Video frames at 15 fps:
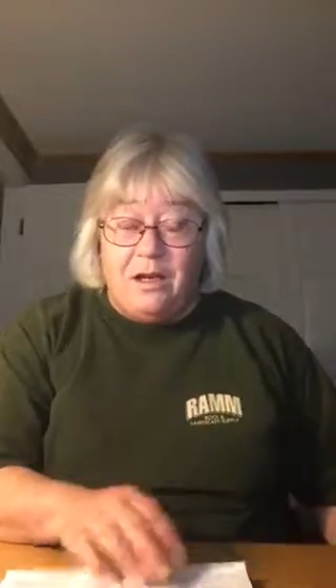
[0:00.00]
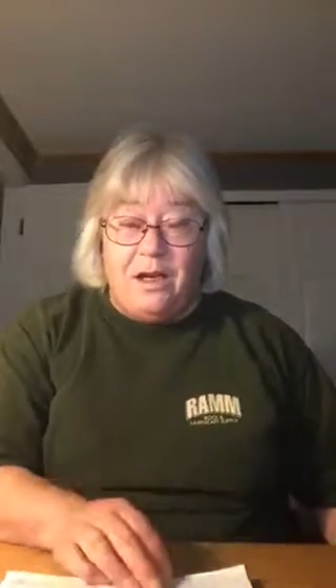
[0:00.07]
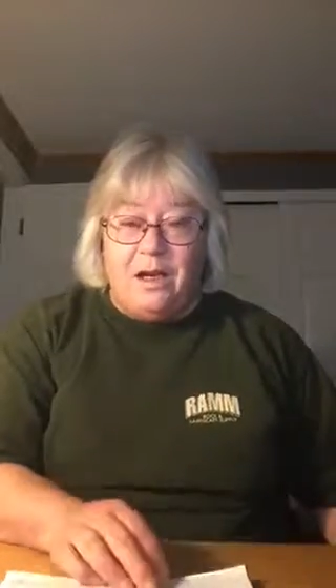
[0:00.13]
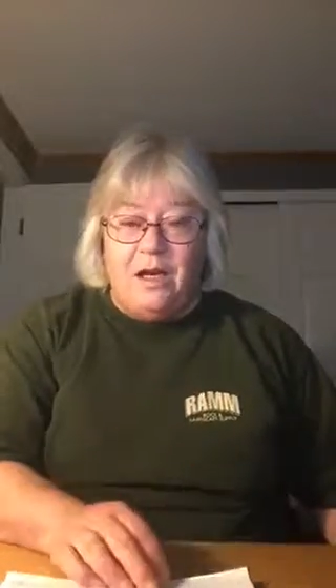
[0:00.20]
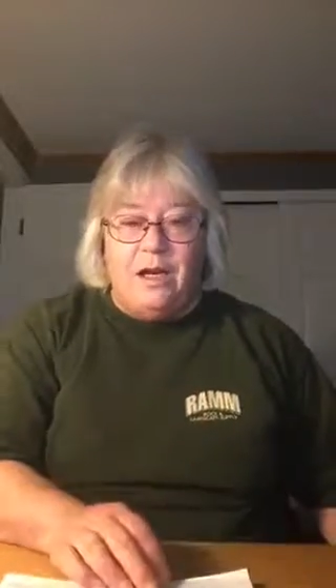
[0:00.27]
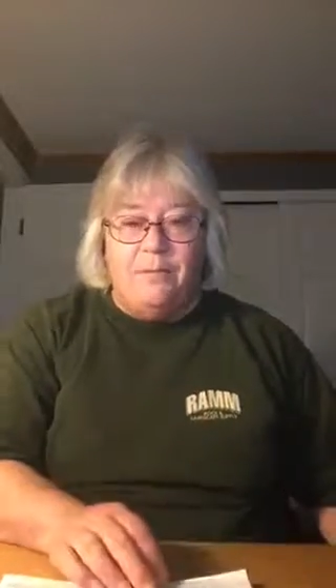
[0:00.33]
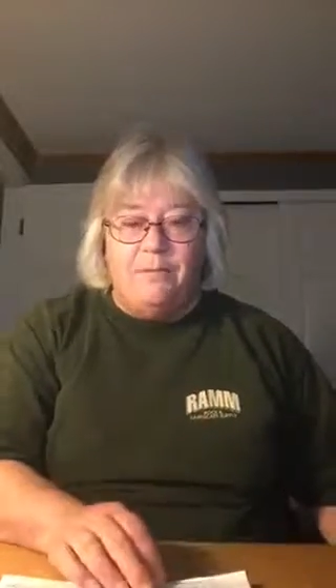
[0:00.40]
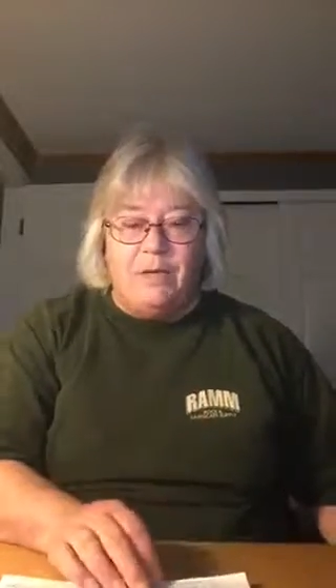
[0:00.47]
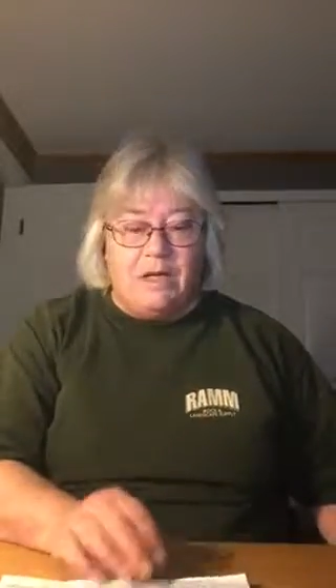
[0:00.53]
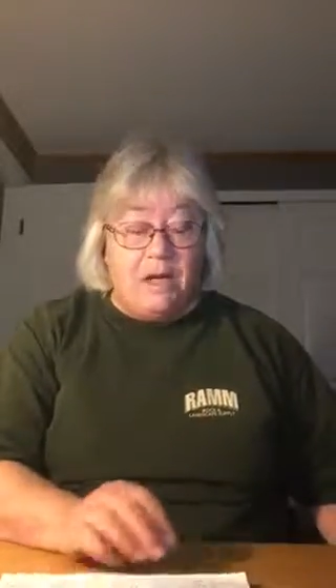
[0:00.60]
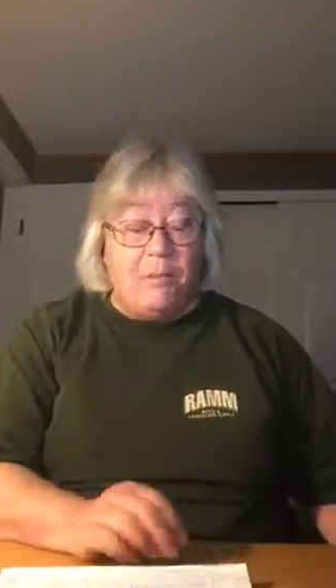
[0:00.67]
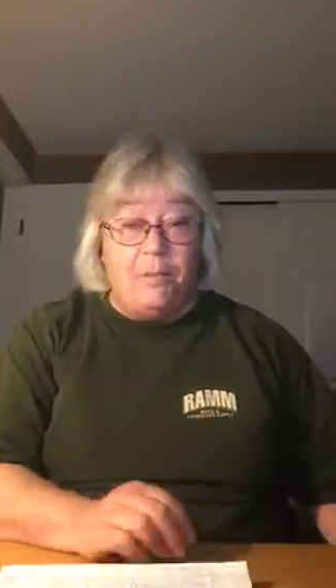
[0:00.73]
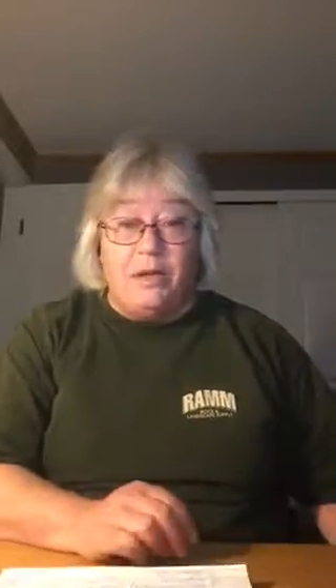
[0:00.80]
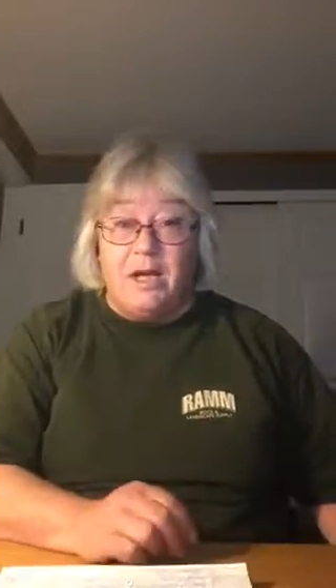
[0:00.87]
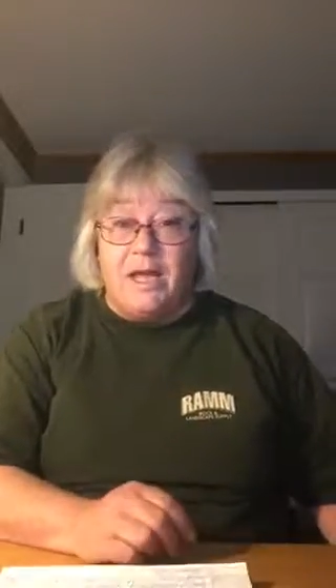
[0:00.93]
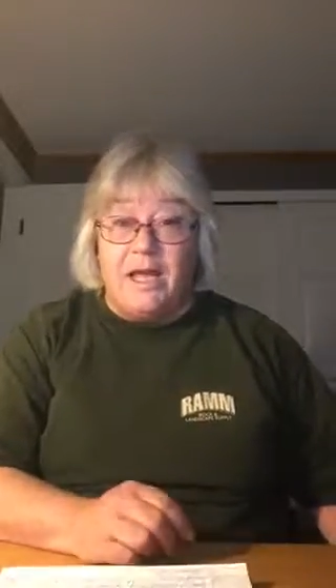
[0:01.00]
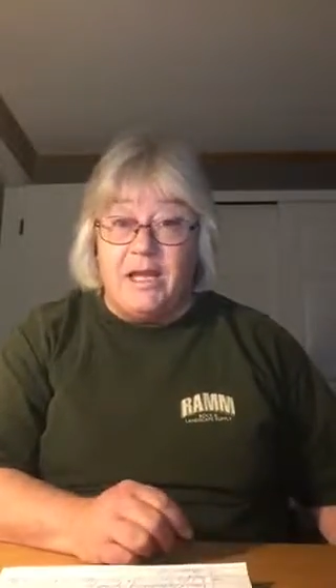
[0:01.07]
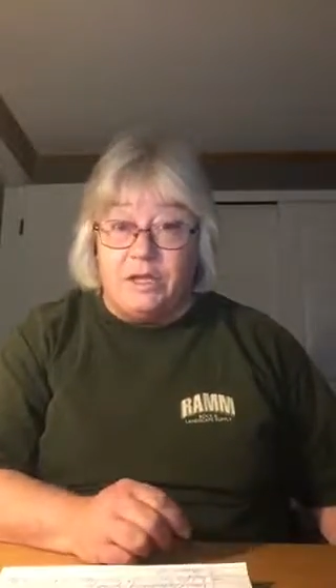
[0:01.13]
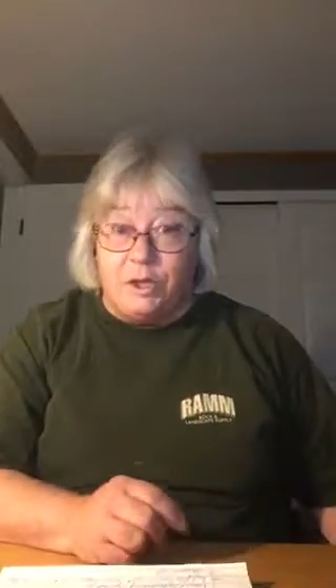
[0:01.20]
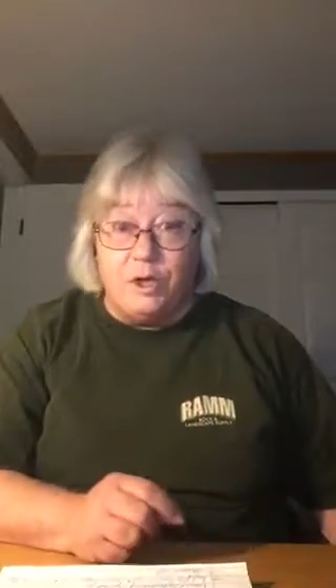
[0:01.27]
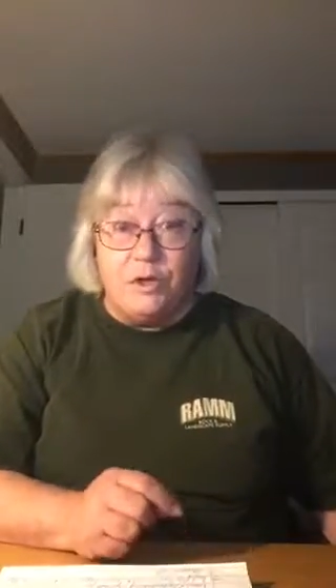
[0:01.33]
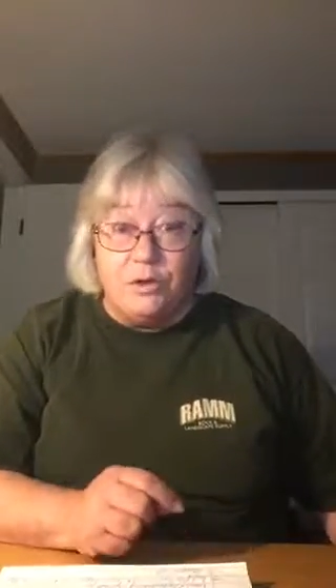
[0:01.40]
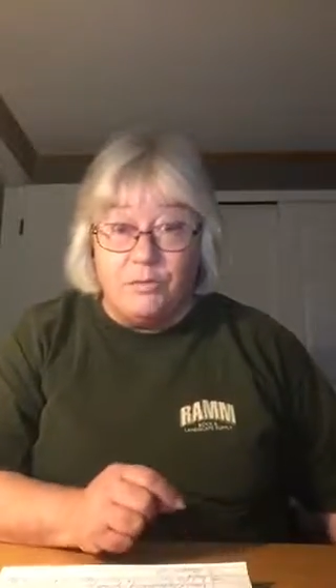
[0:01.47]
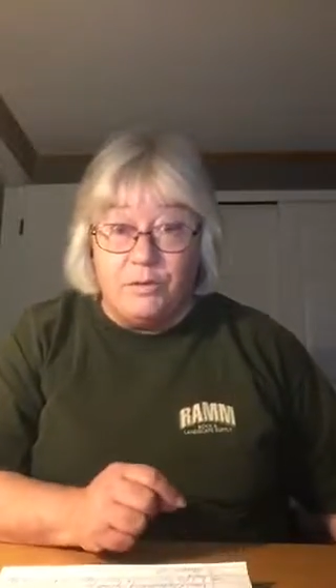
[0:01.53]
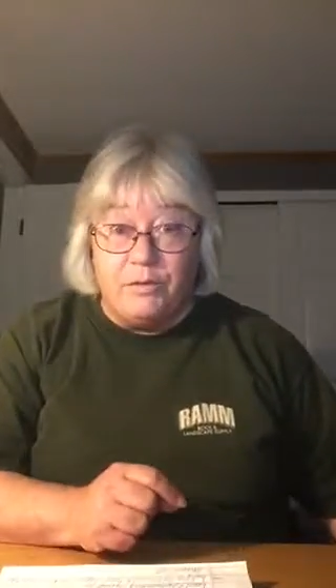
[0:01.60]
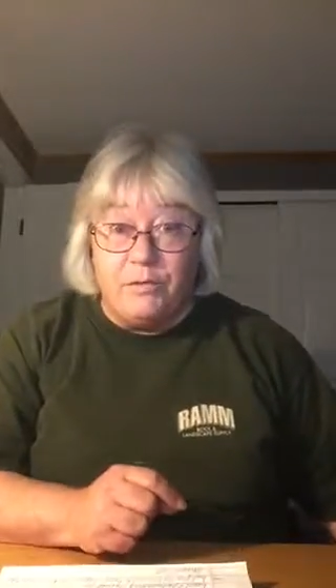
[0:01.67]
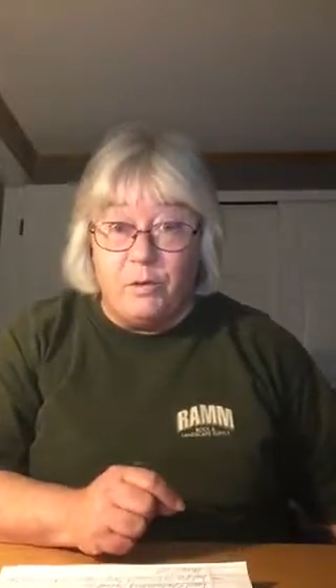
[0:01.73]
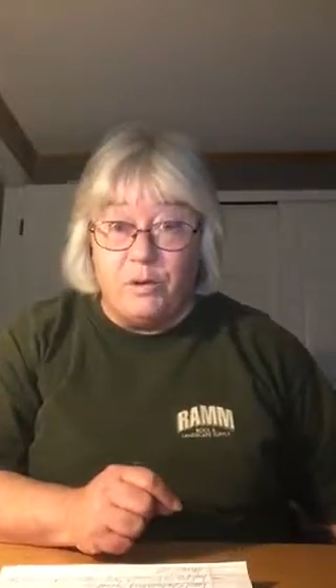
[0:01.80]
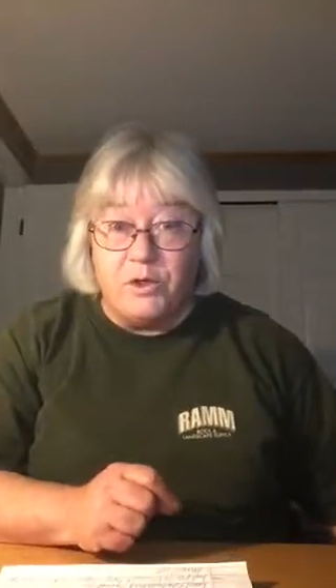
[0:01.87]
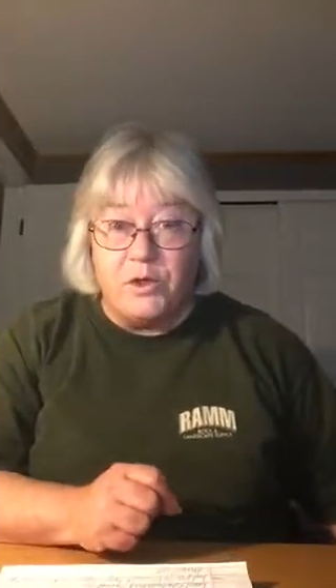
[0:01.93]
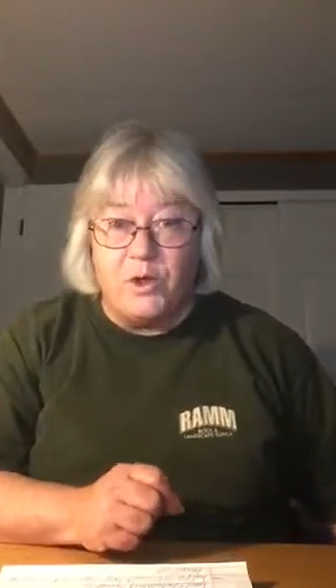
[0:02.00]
A couple I hadn't heard before,